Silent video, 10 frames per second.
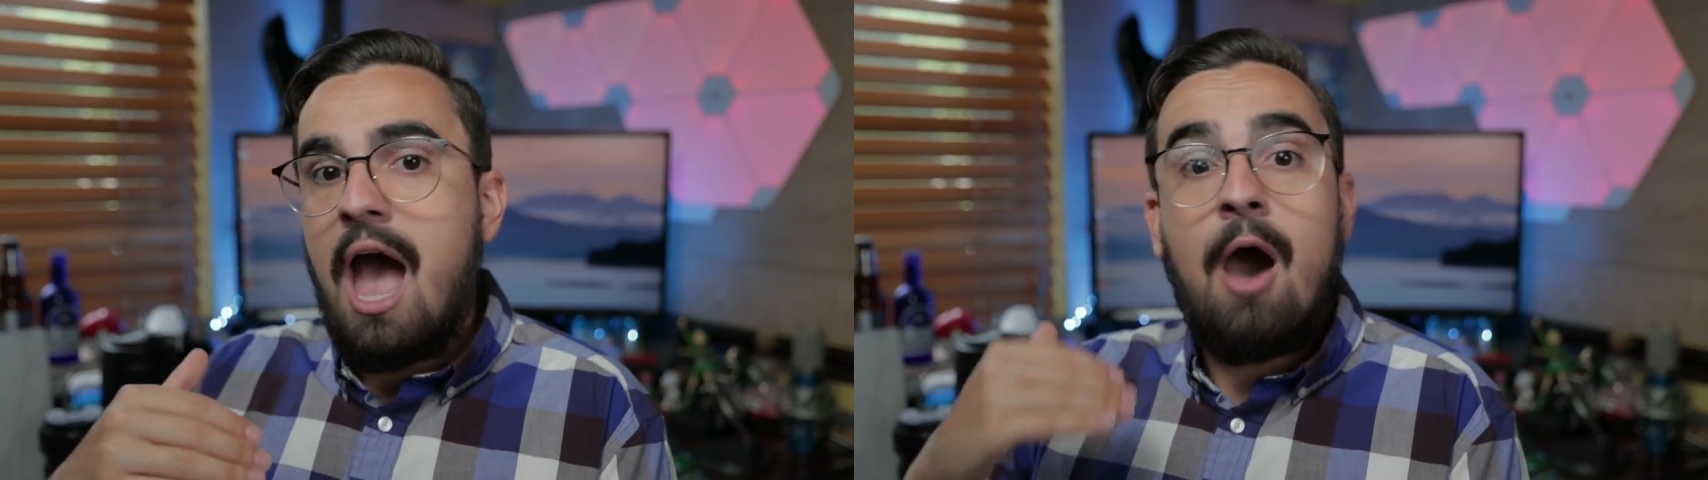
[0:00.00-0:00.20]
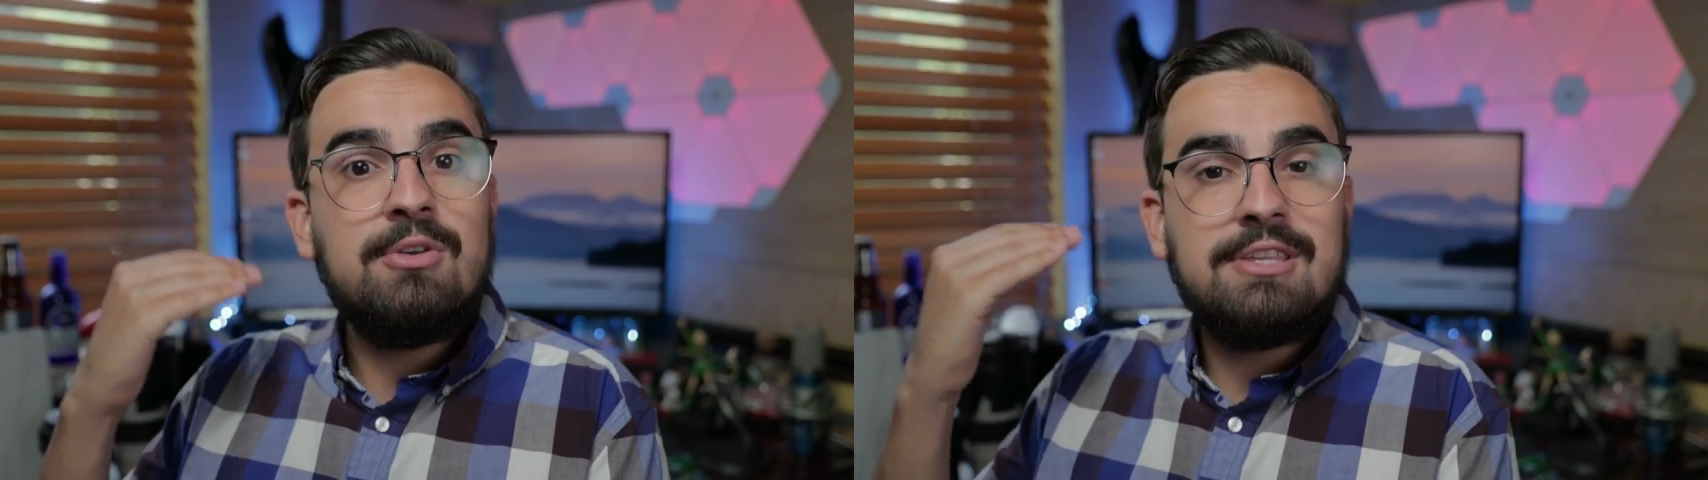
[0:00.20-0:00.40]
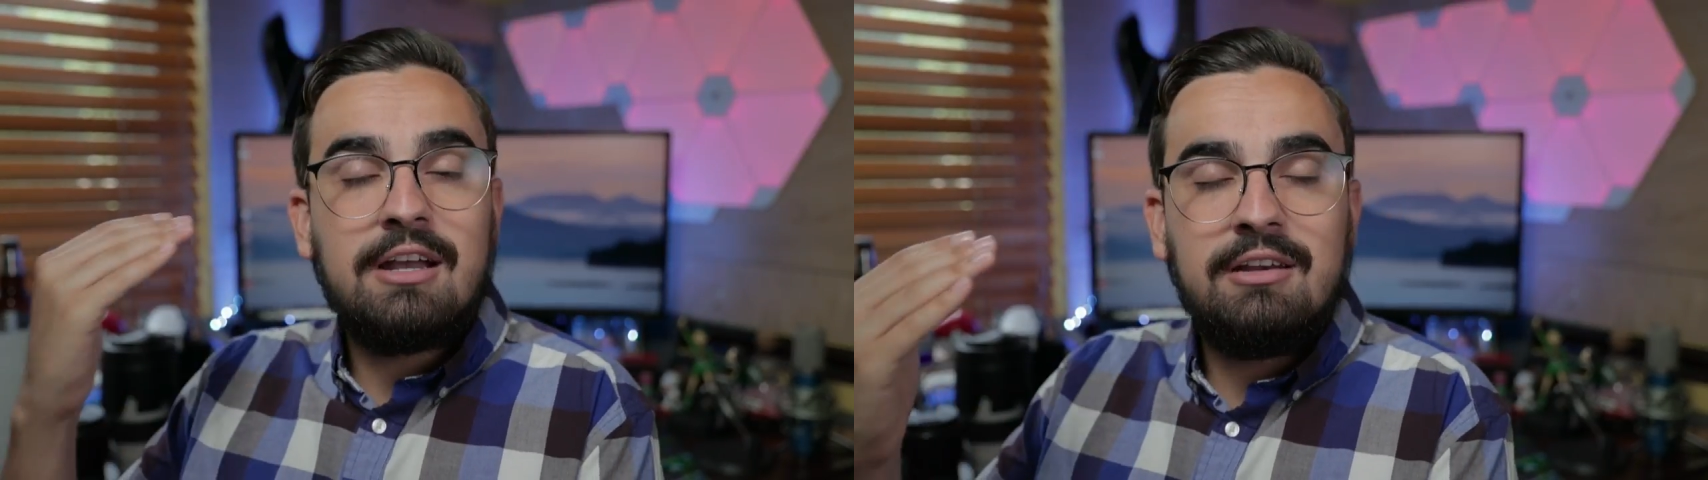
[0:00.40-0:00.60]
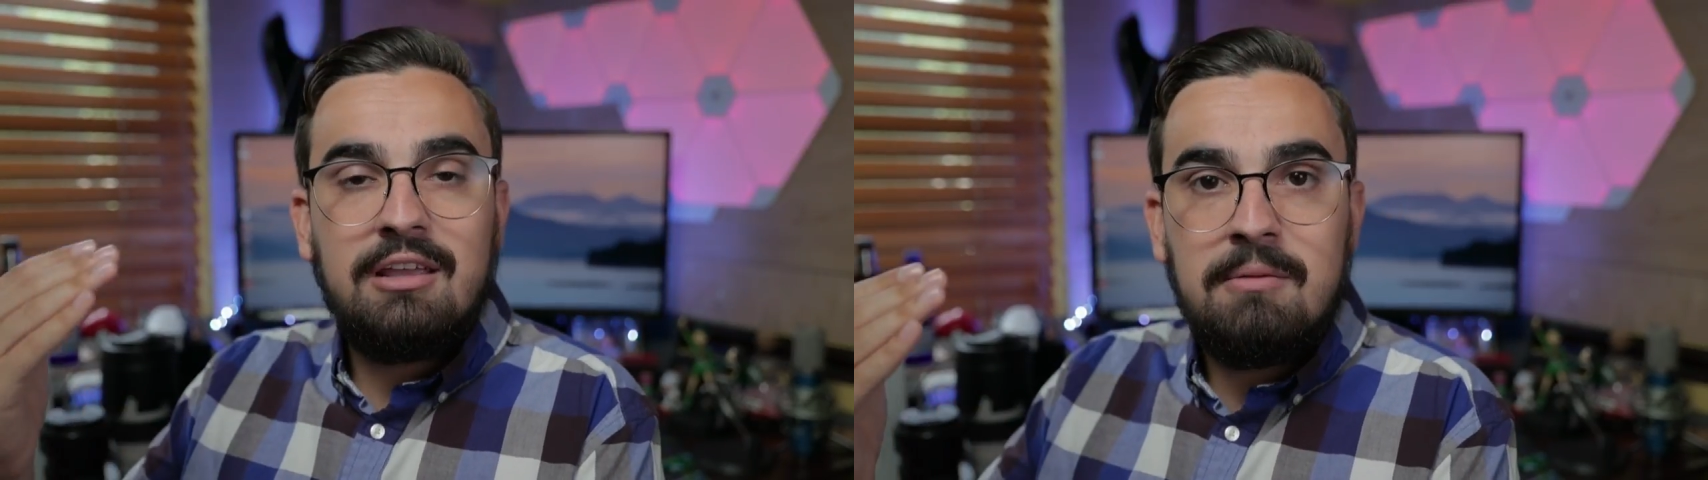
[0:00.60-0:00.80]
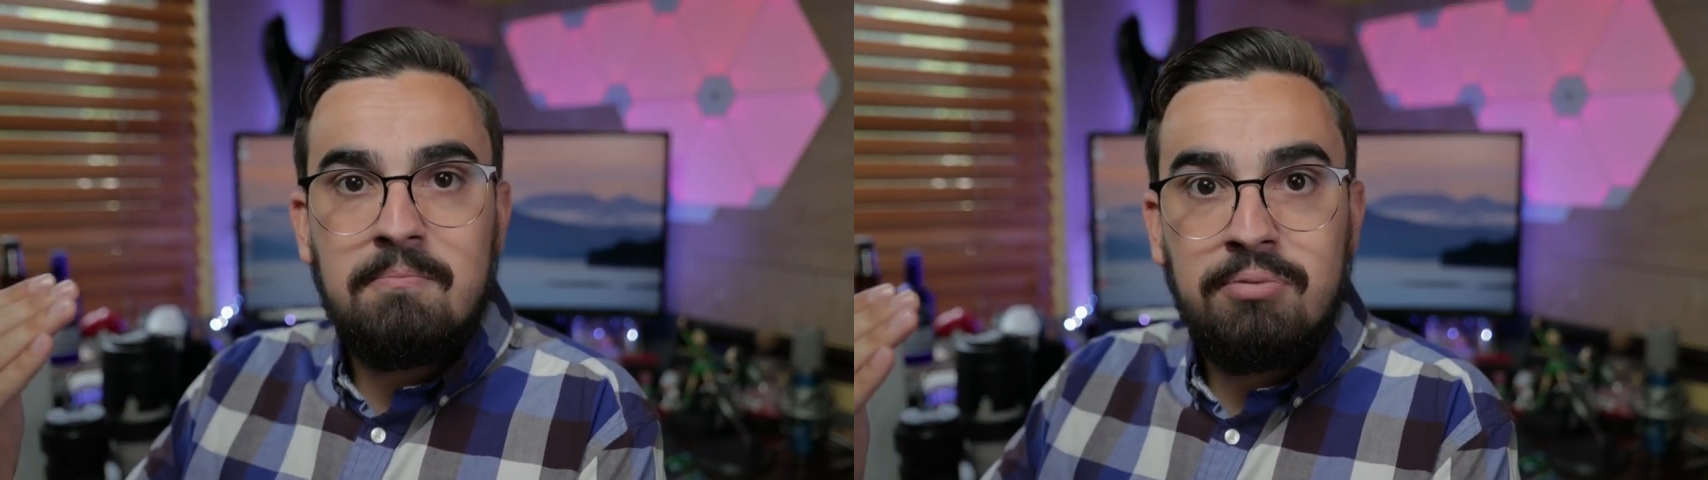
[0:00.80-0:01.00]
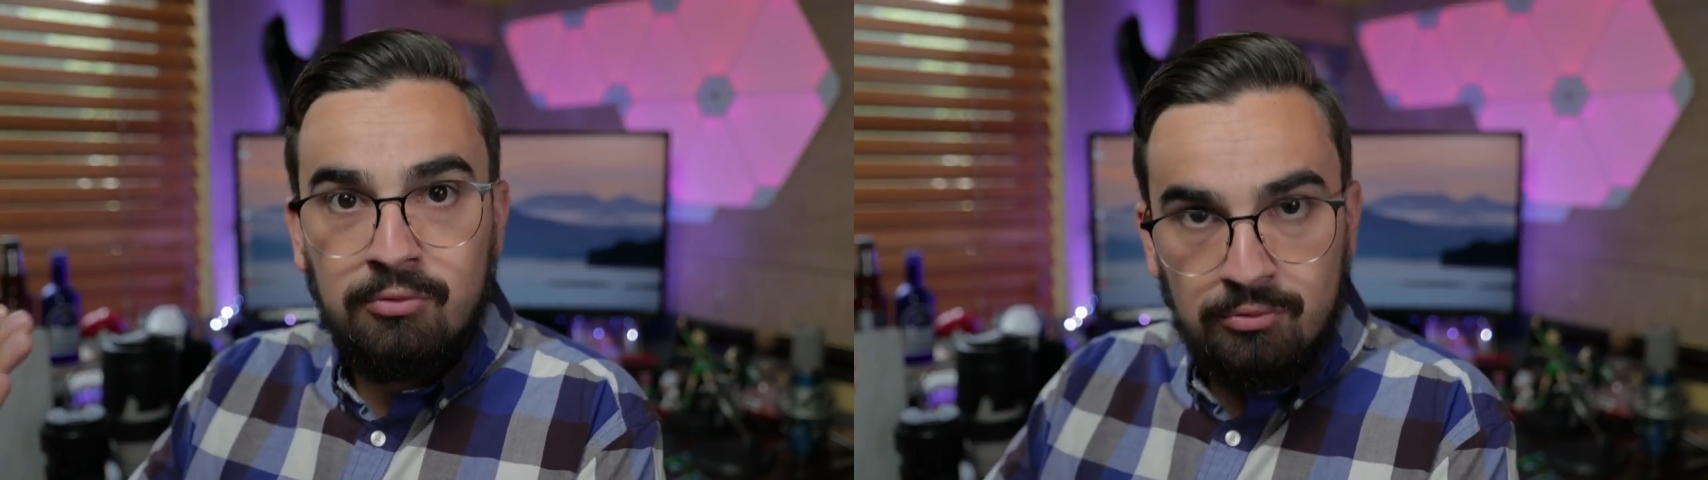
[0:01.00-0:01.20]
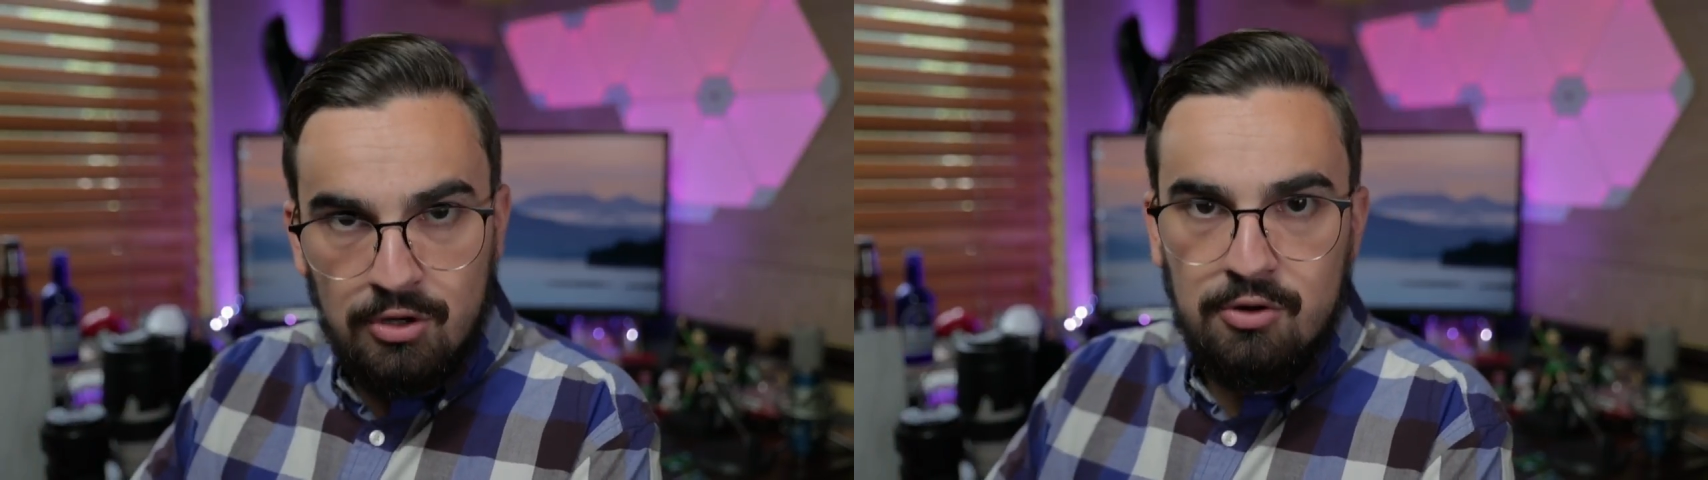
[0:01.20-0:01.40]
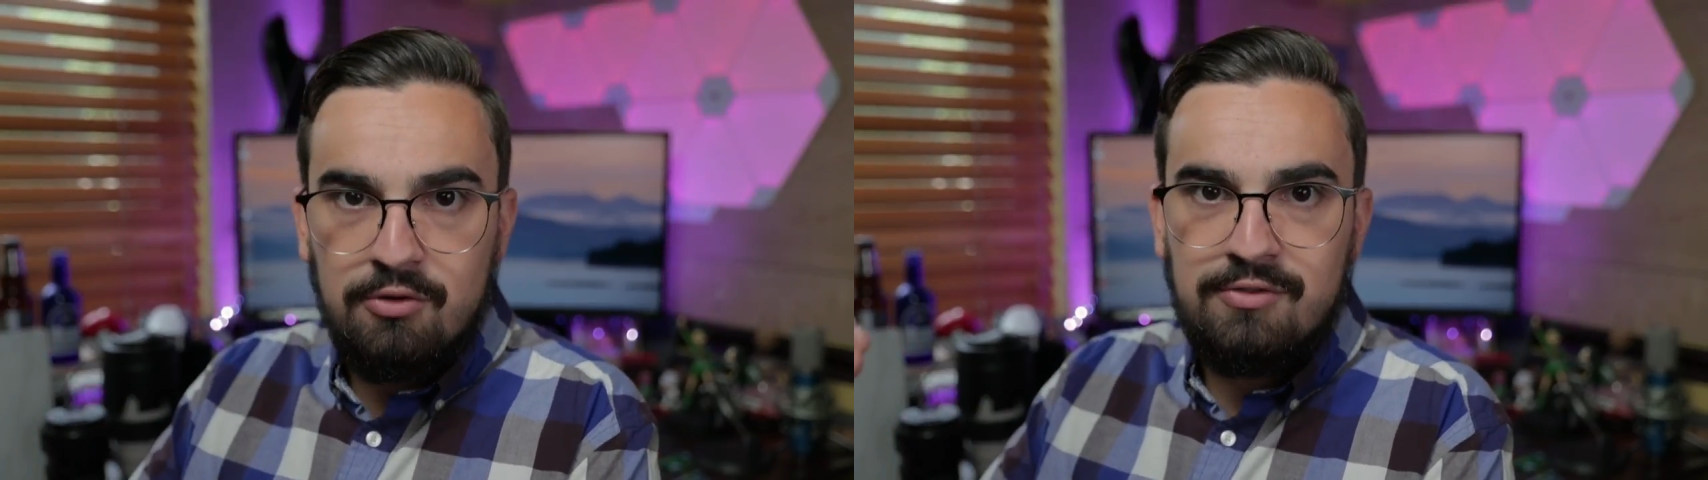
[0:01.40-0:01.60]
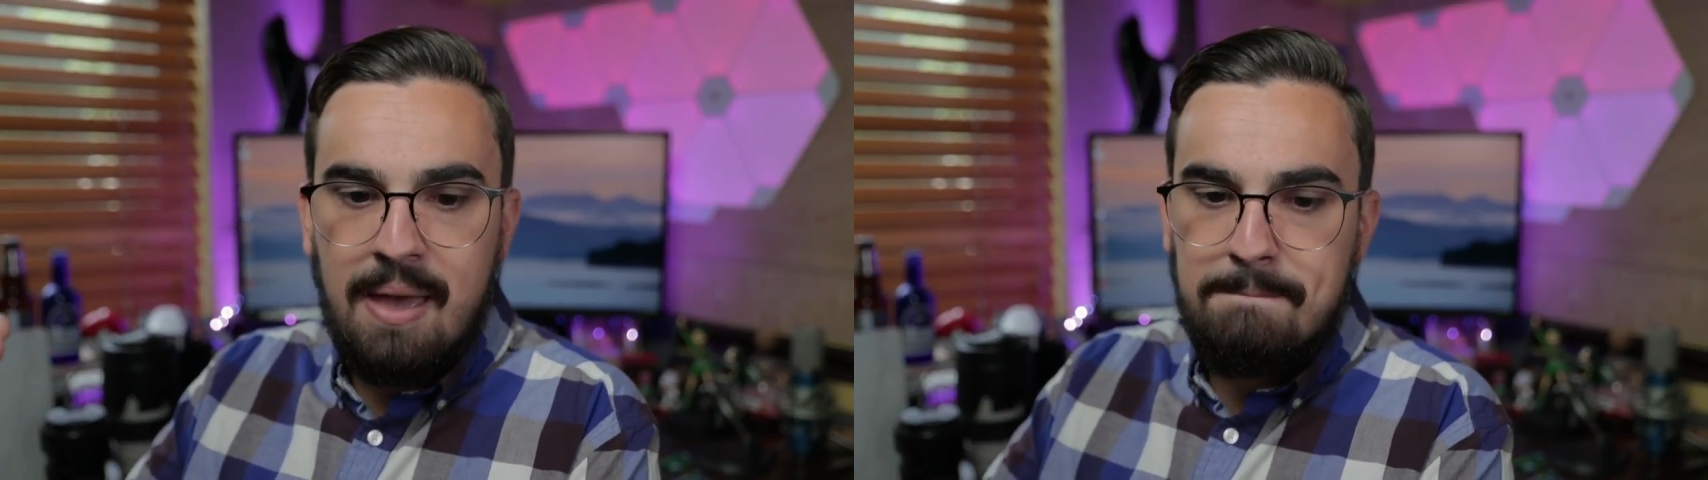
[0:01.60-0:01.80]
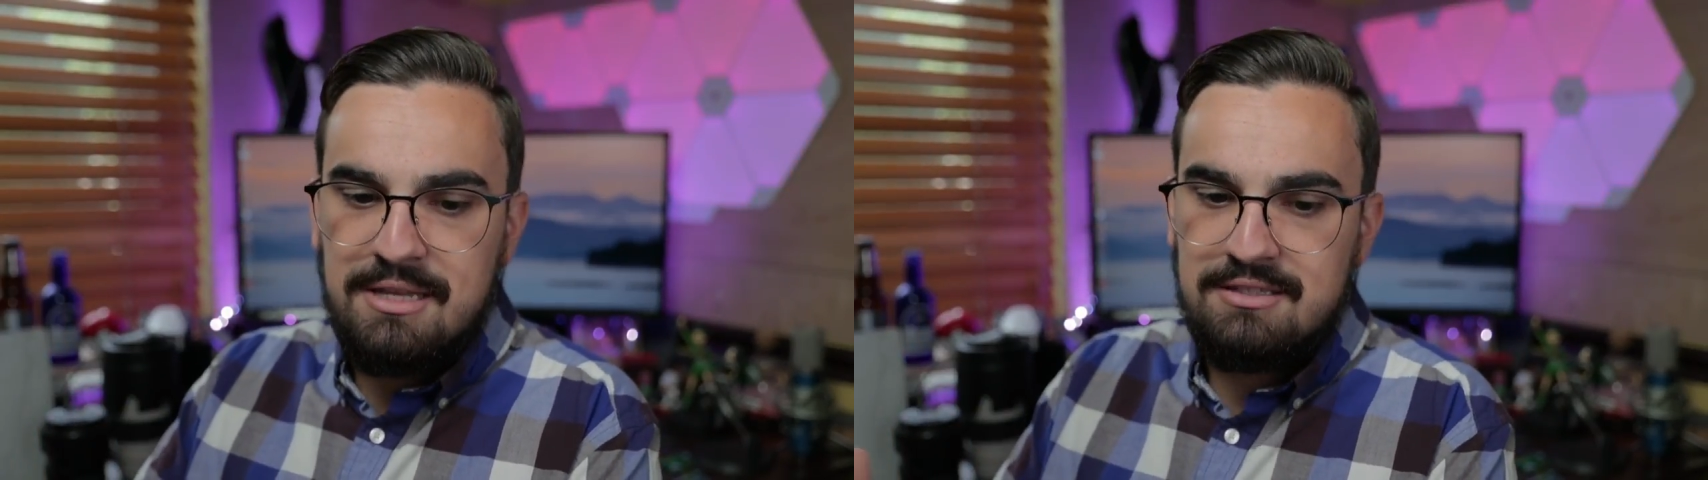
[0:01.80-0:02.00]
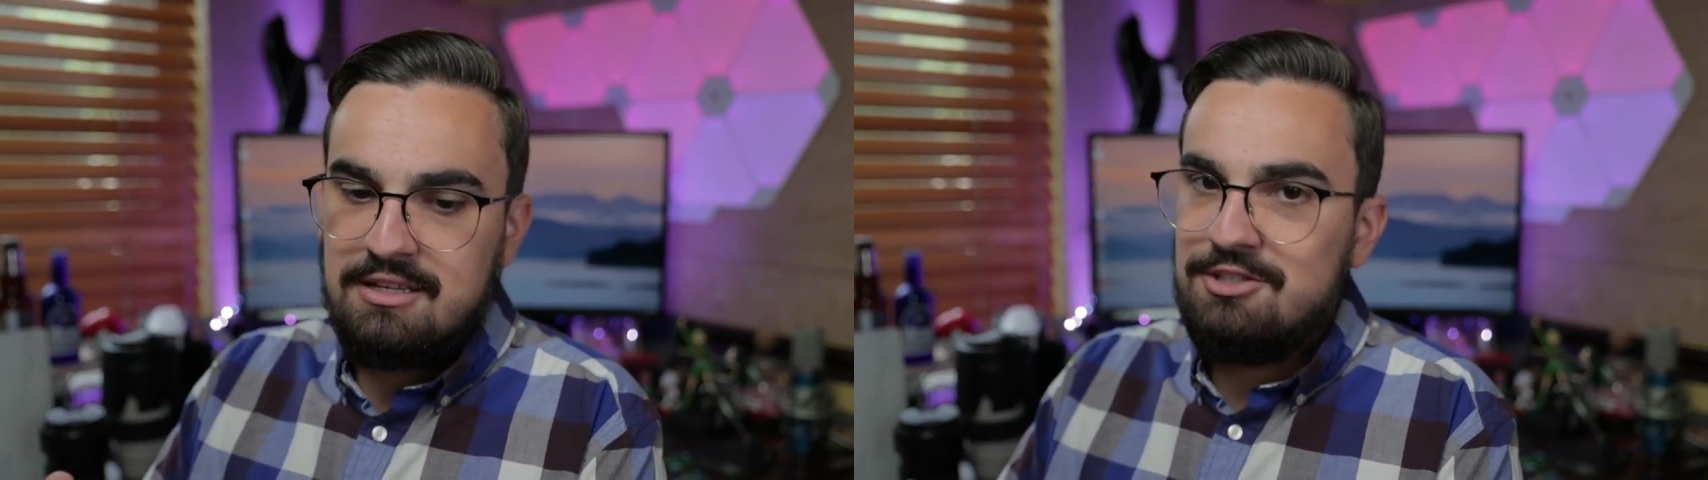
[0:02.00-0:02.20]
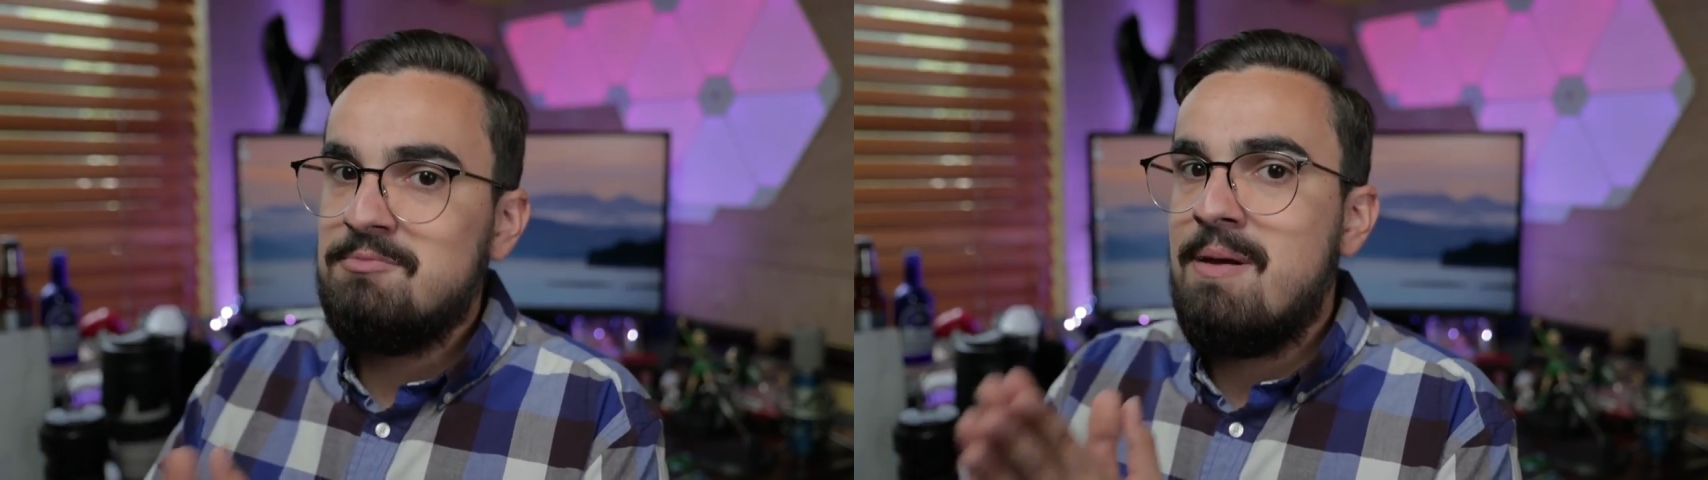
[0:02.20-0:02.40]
How is that going to improve that business?